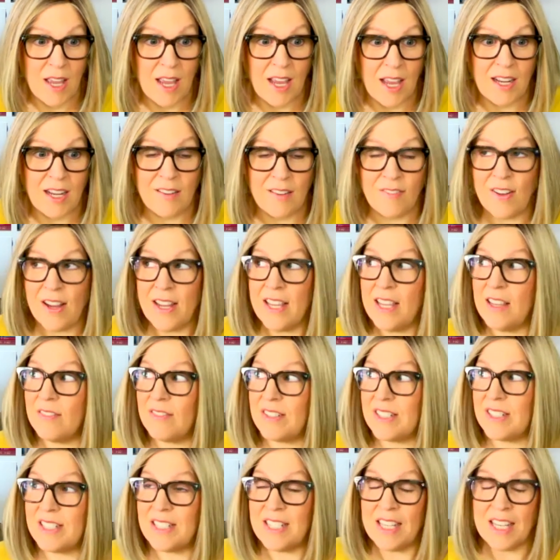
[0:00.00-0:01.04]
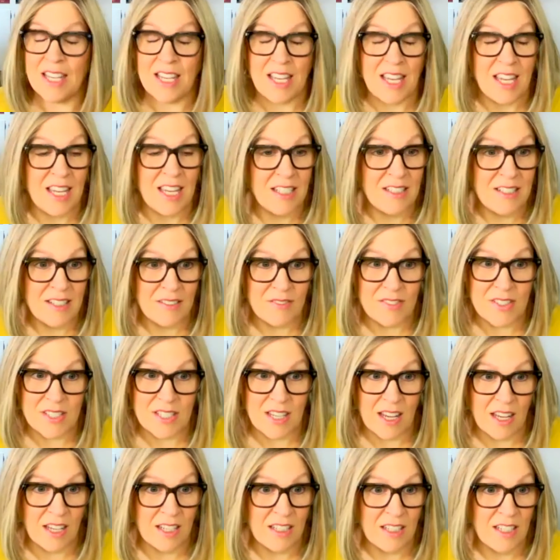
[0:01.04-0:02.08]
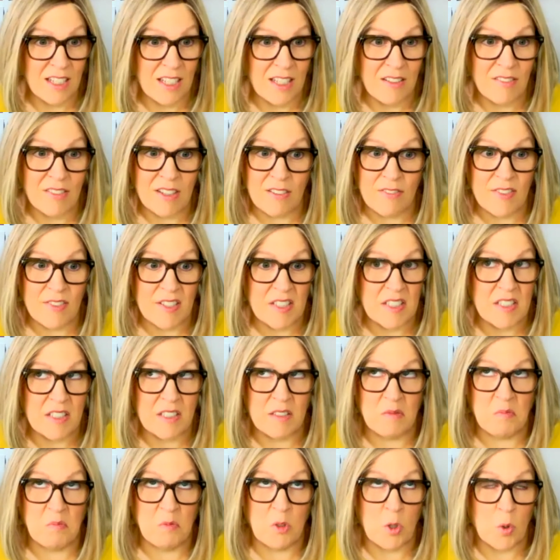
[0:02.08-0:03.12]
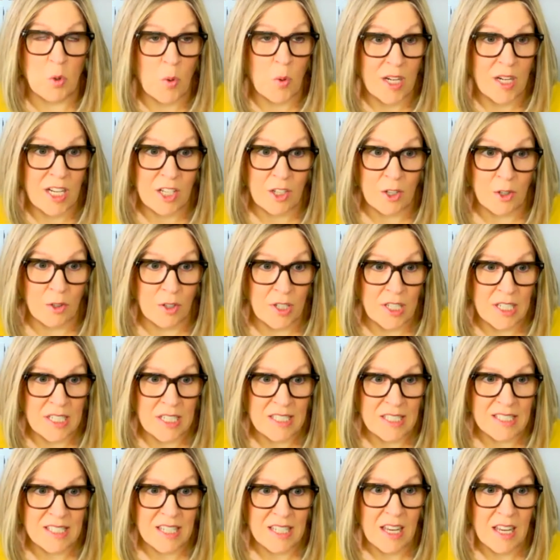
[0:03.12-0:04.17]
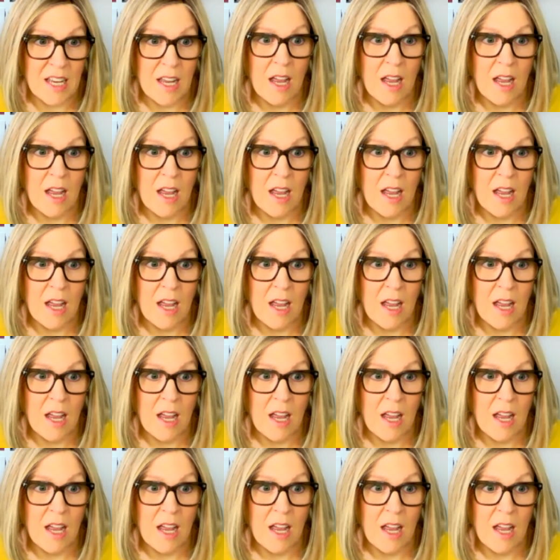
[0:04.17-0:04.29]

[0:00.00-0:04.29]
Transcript: and if I even see a hint of sun, even if it's 20 degrees,